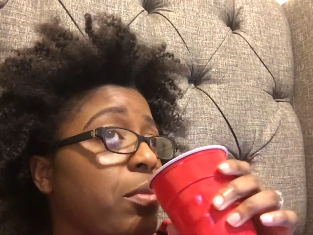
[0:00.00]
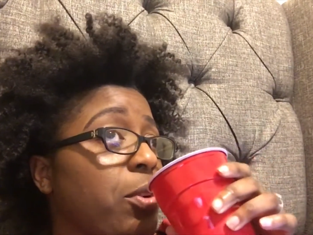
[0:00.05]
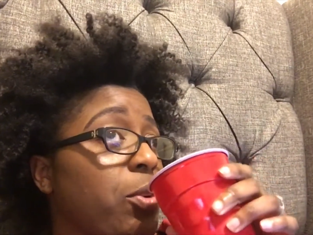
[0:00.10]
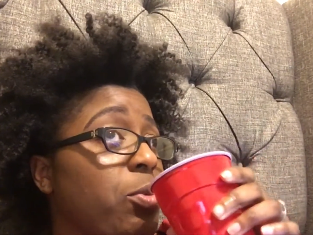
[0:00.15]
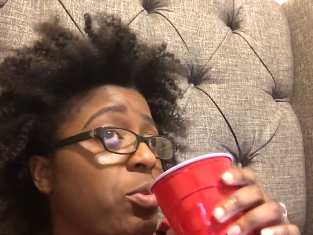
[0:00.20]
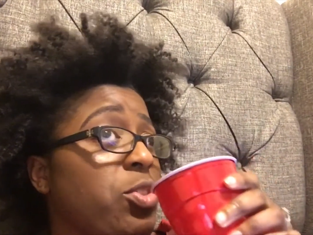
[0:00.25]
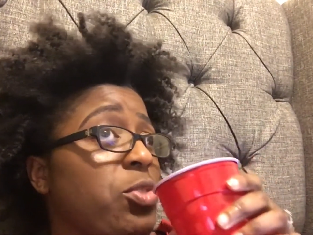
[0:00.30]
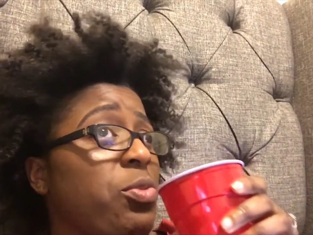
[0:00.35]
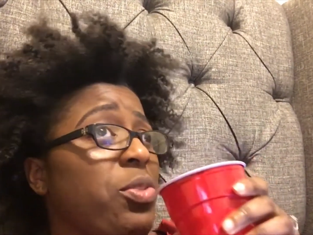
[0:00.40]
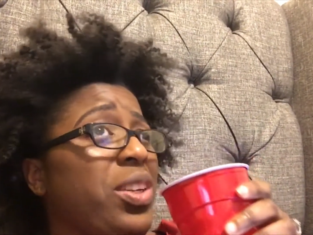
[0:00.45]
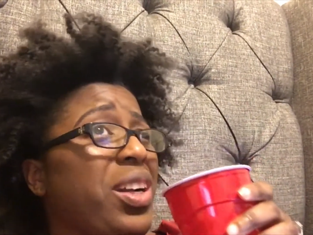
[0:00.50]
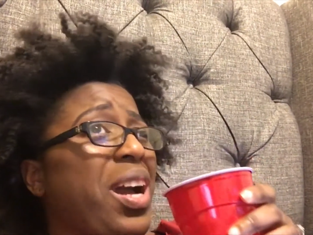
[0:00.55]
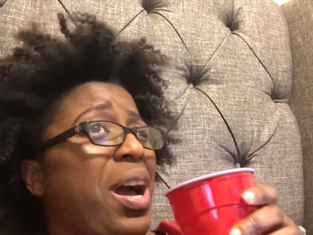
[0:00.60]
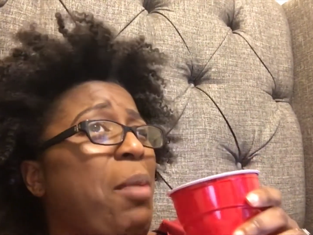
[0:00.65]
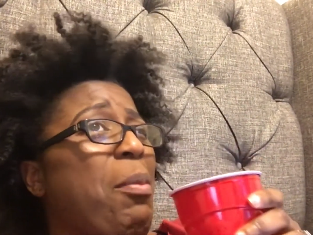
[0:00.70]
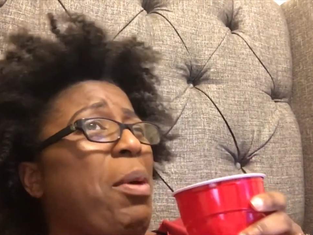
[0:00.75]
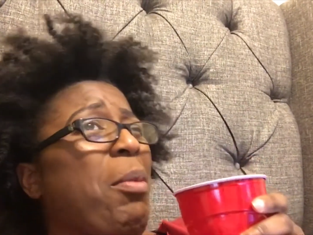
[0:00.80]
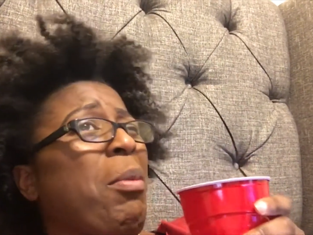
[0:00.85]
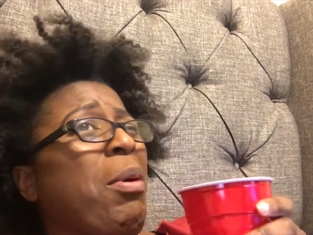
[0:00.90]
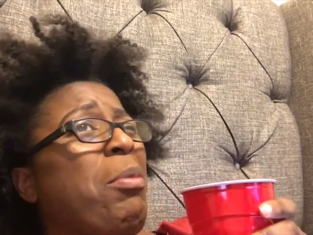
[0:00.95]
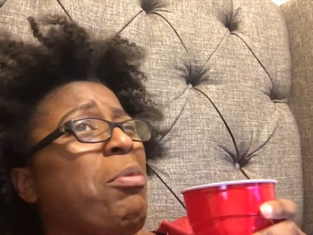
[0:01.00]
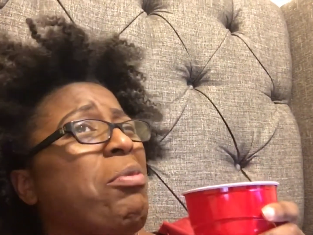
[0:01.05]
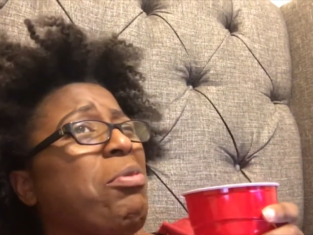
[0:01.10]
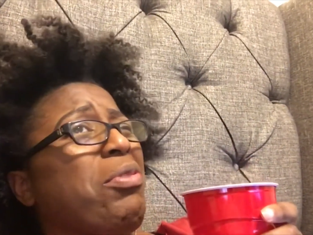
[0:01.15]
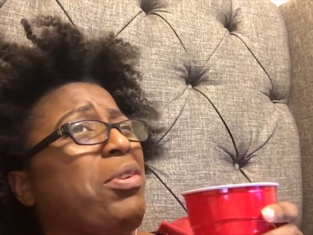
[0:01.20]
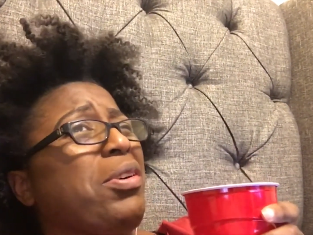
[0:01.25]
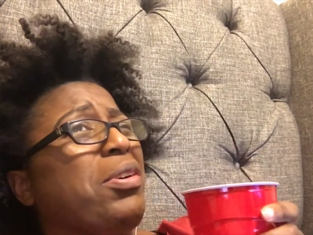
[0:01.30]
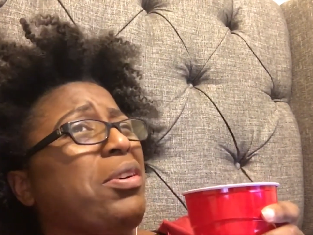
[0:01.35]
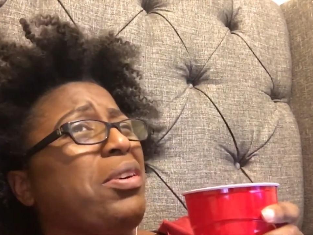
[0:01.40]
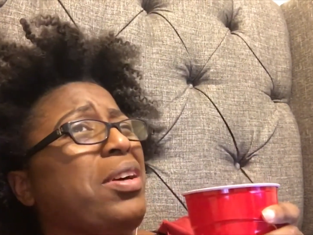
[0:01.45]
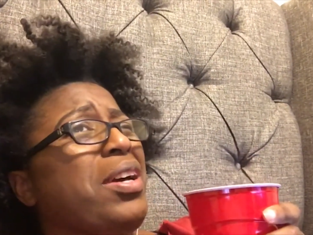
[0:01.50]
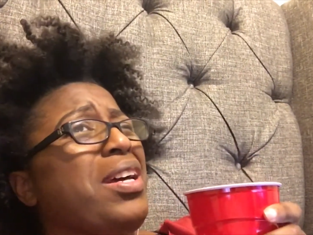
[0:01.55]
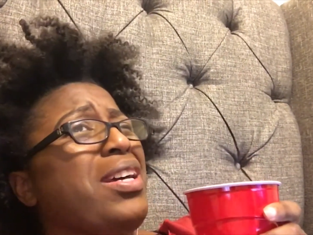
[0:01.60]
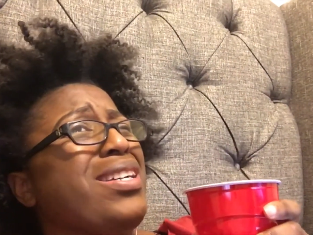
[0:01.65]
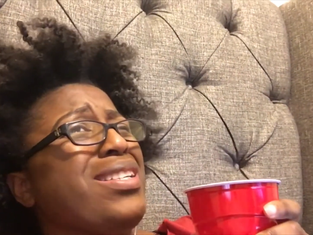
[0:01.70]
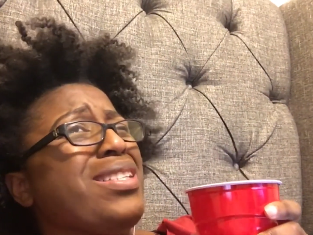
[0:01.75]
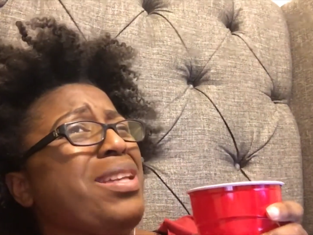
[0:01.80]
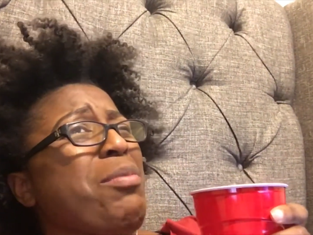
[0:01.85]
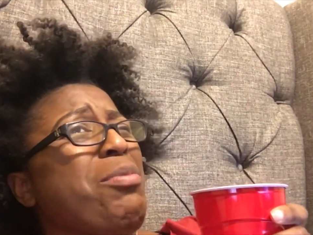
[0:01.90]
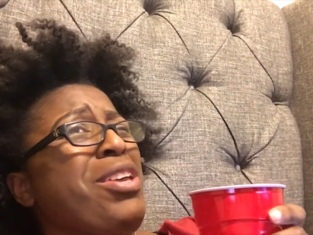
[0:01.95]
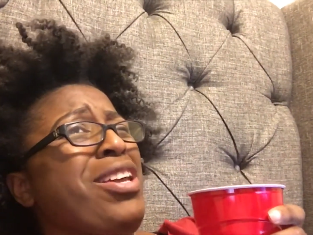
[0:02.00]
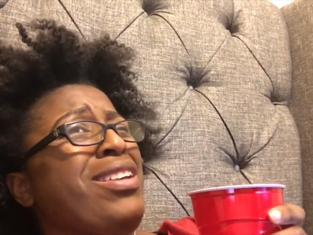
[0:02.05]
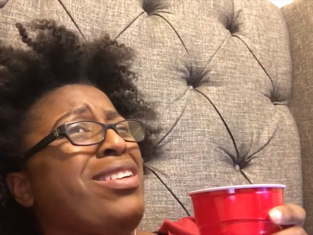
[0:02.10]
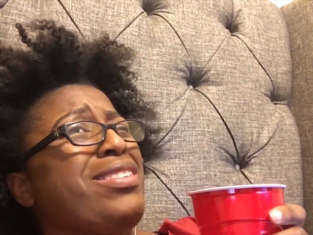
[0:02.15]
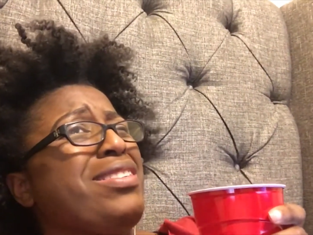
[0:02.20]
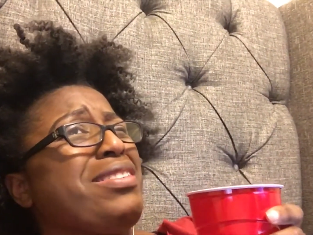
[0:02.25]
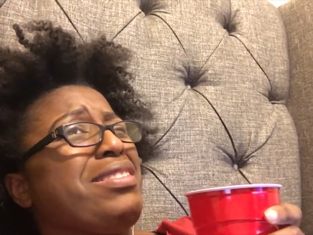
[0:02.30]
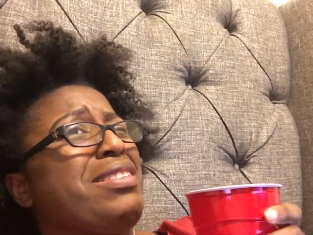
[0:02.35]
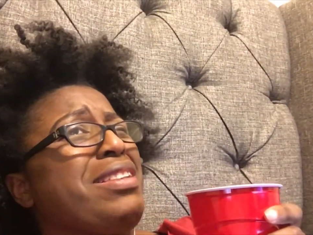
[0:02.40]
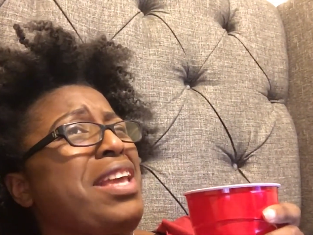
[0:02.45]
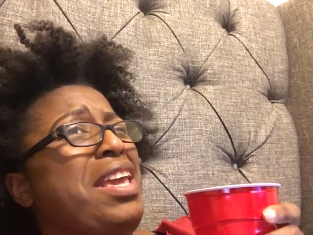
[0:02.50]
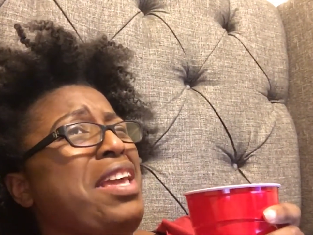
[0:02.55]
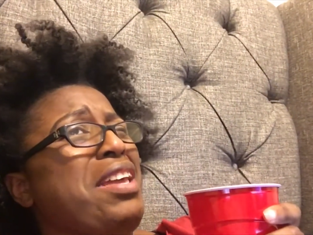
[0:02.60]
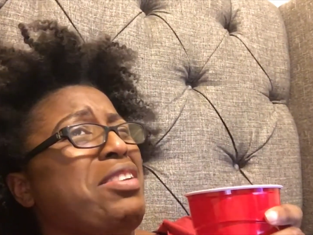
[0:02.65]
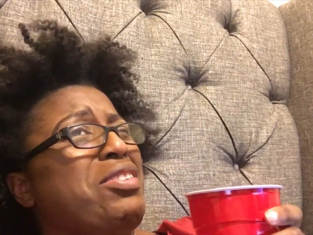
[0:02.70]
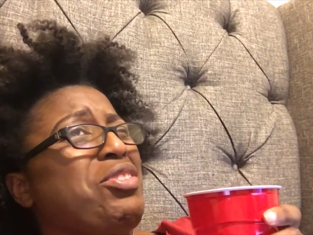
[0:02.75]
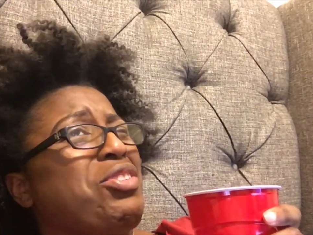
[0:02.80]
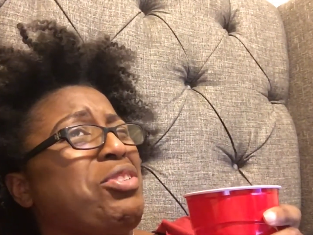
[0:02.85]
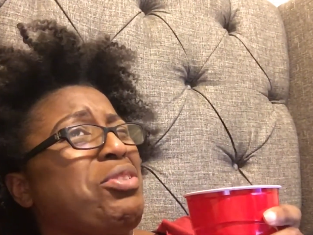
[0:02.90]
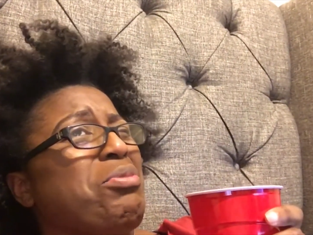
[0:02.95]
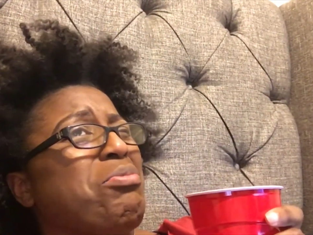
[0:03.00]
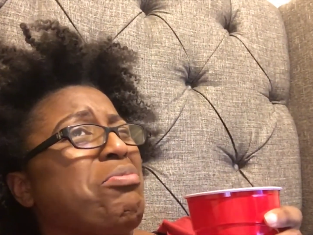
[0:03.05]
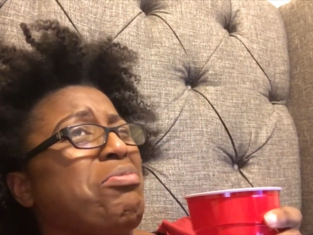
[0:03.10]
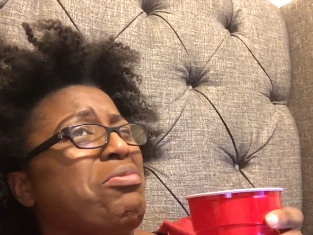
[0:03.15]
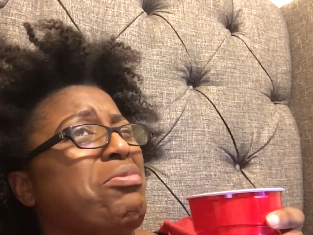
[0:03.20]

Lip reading: What you finna call my mama for? Stop being a snitch.